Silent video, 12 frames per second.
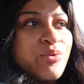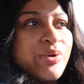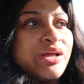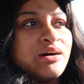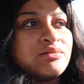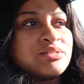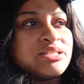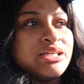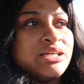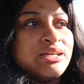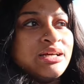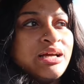We gonna
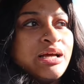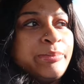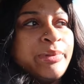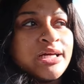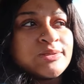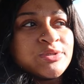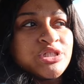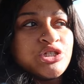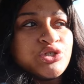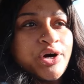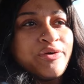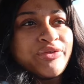see, because when she
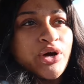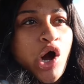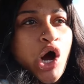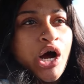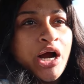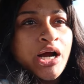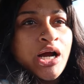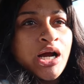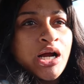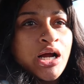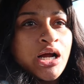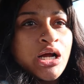drove the car
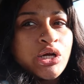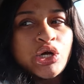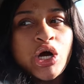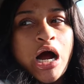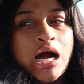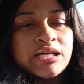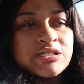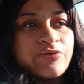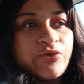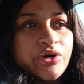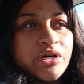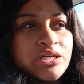is
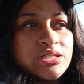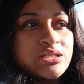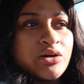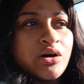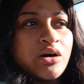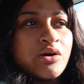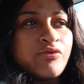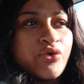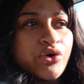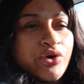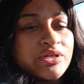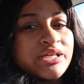a
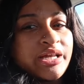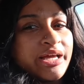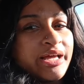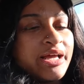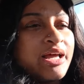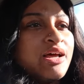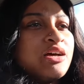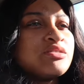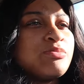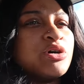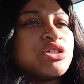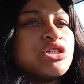four-door sedan.
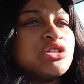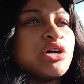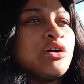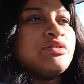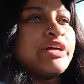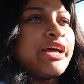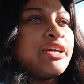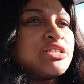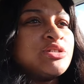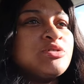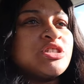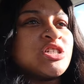But when she drove that,
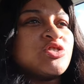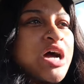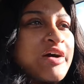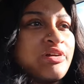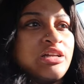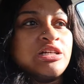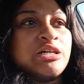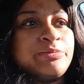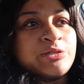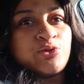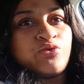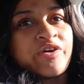she was just driving a little
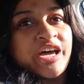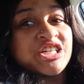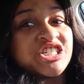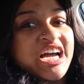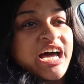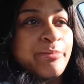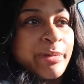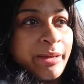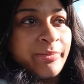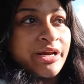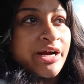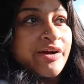bit too fast. She kind of
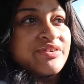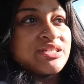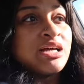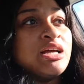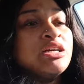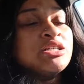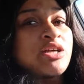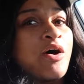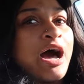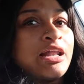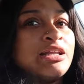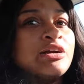made me nervous. So
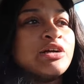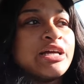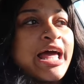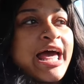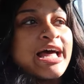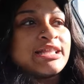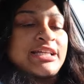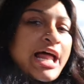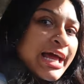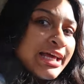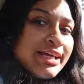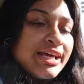I literally had to
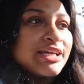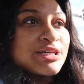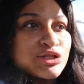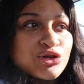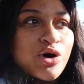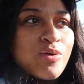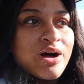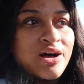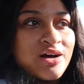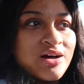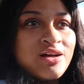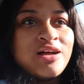like get in tune with
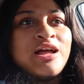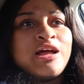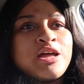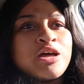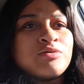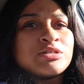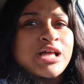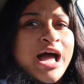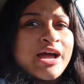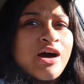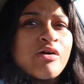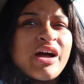her and was
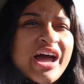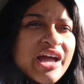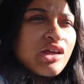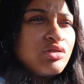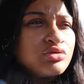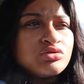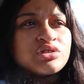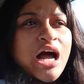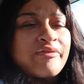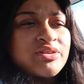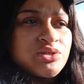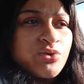like, okay, you
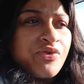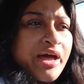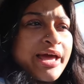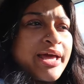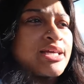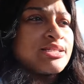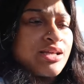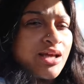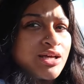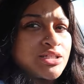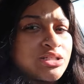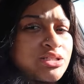driving too fast.
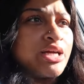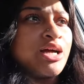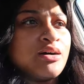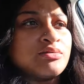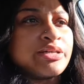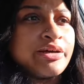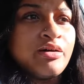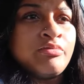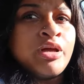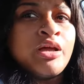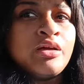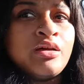And she gonna tell
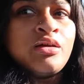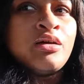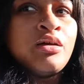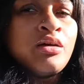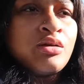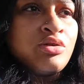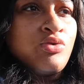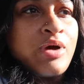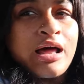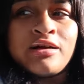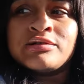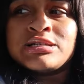me, you
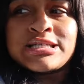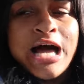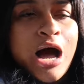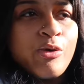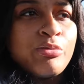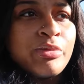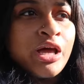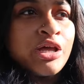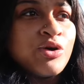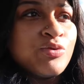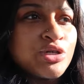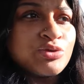got on the side with me
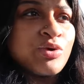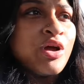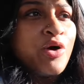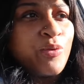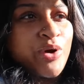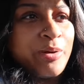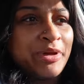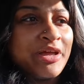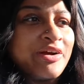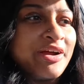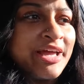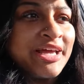and you was running
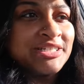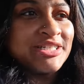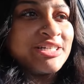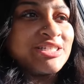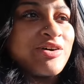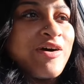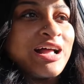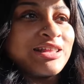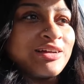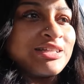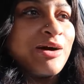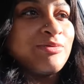your engine. So I
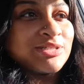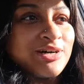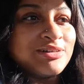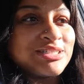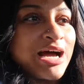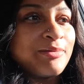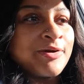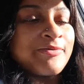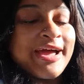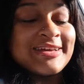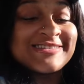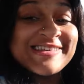thought that was go time to
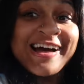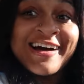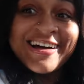race.